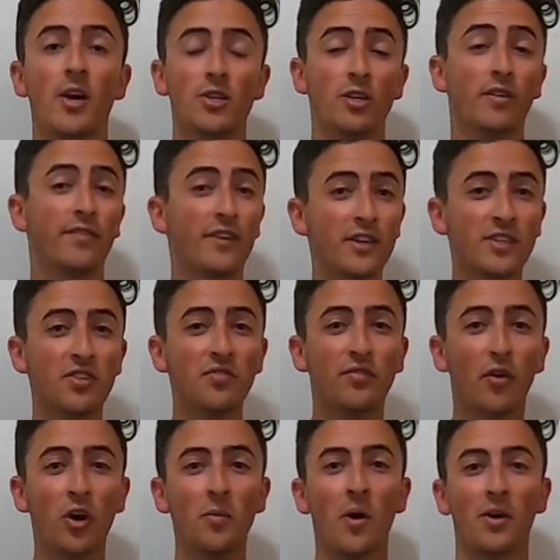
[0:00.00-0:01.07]
So first and
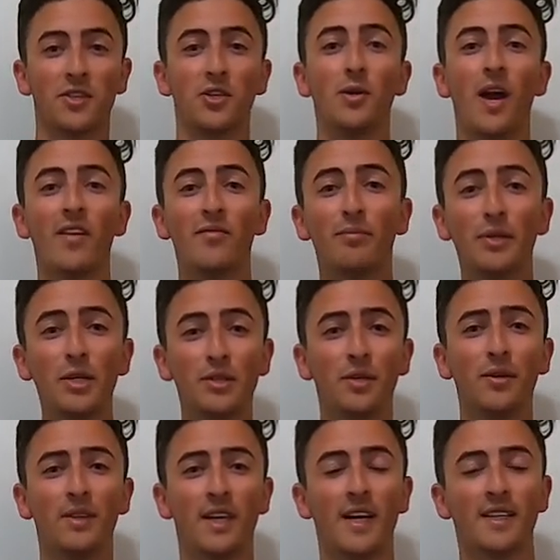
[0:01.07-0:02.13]
foremost, you have
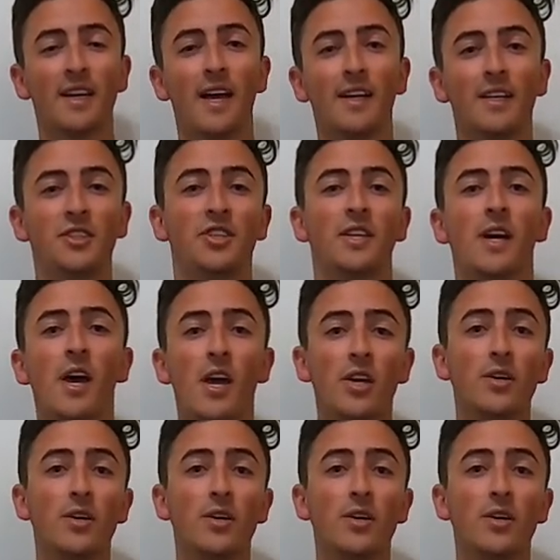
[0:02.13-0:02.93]
Bluetooth technology.